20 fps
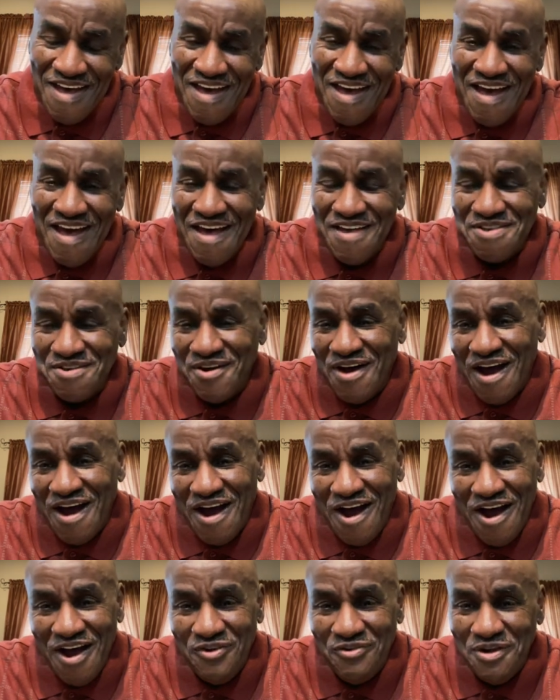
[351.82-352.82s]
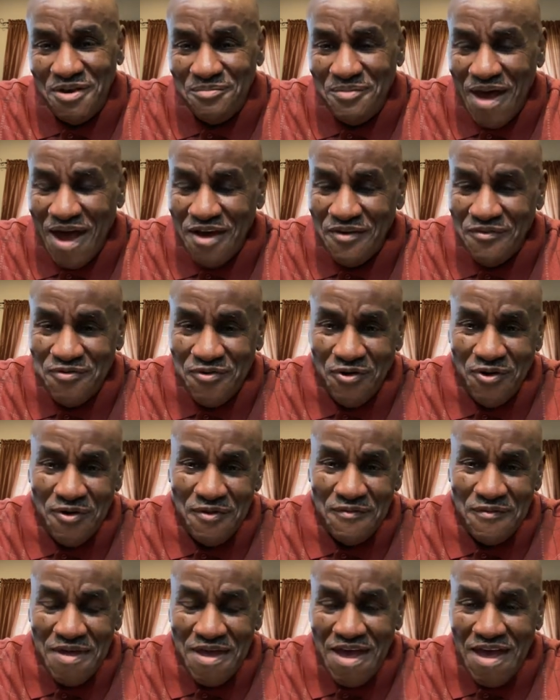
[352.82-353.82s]
And so I went back and forth.
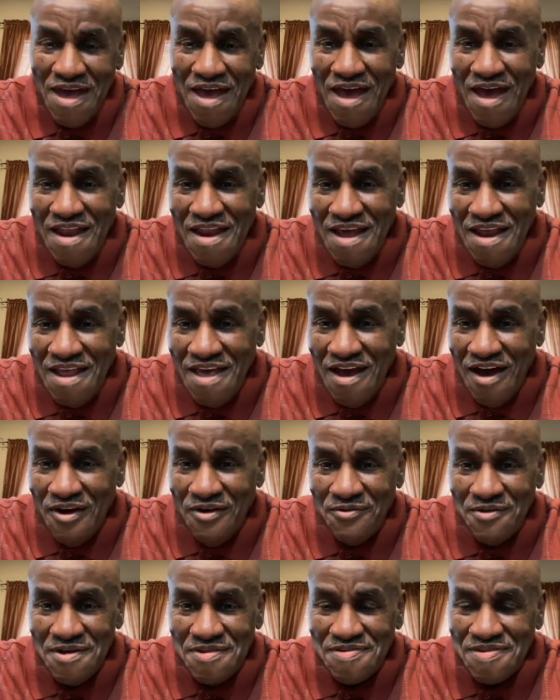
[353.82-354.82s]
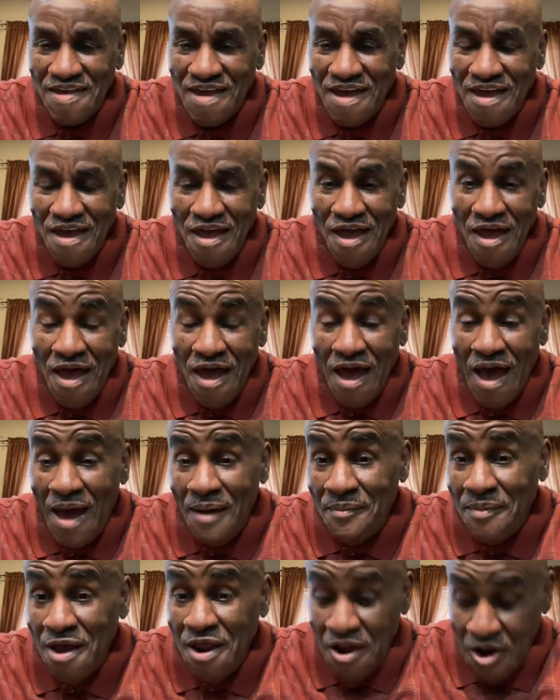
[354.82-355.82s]
And then he always say, I
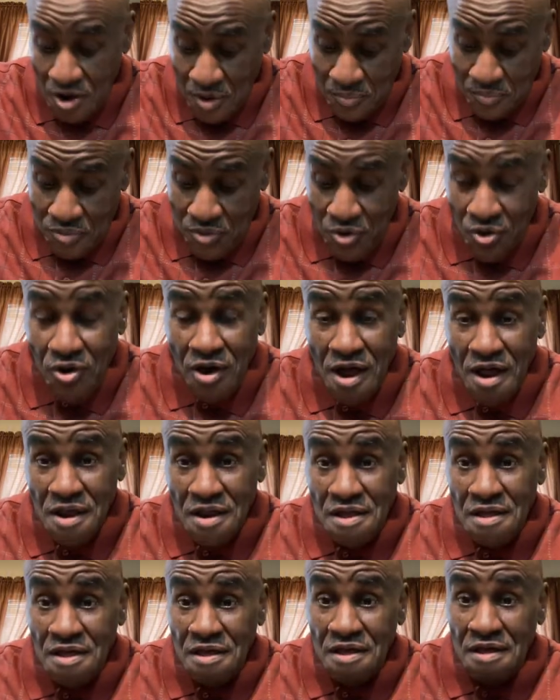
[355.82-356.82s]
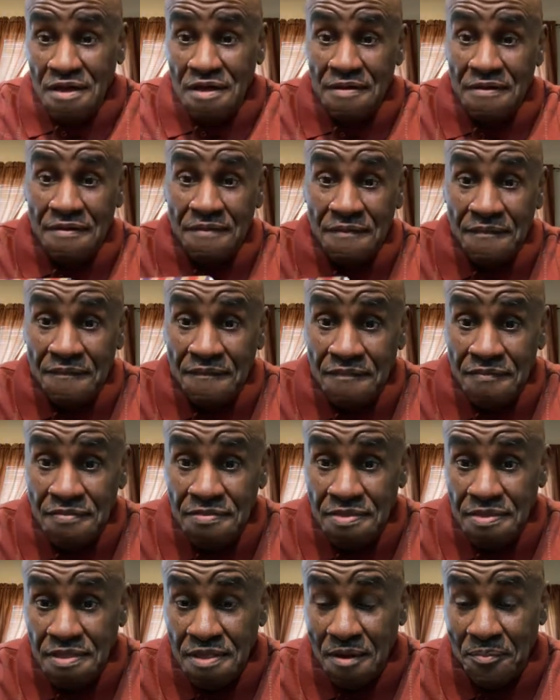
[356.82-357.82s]
made it a point
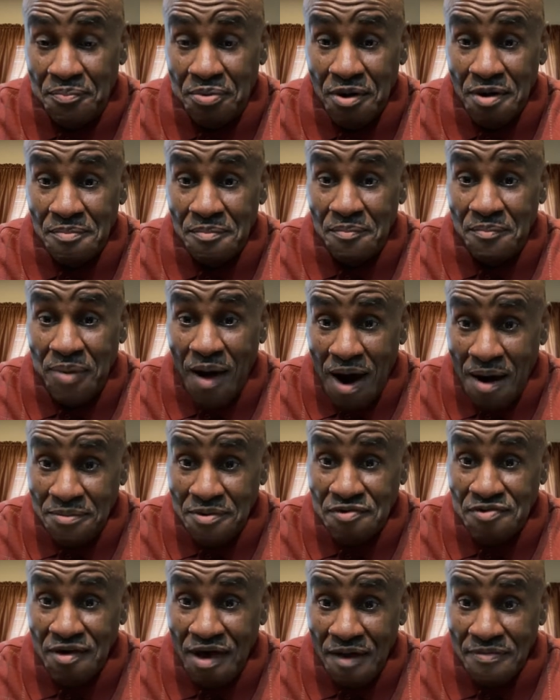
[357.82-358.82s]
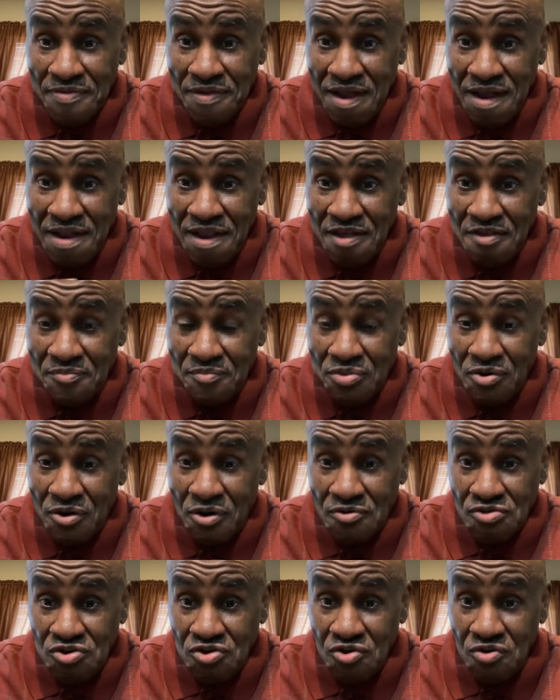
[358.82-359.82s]
to put barbershops in this
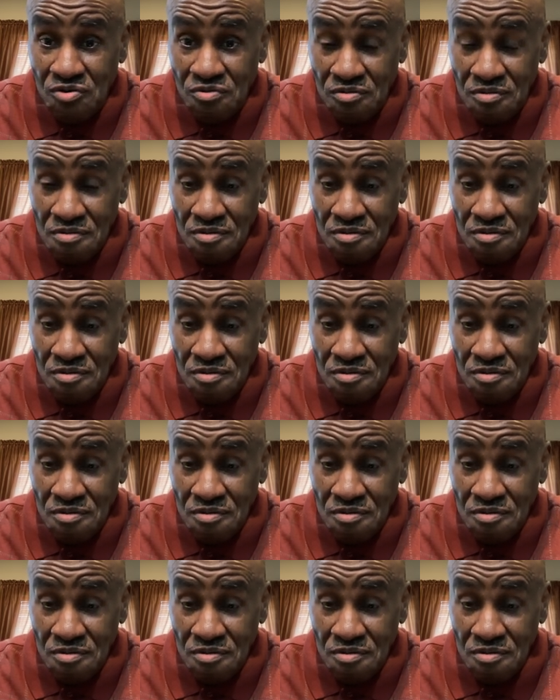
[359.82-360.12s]
book too.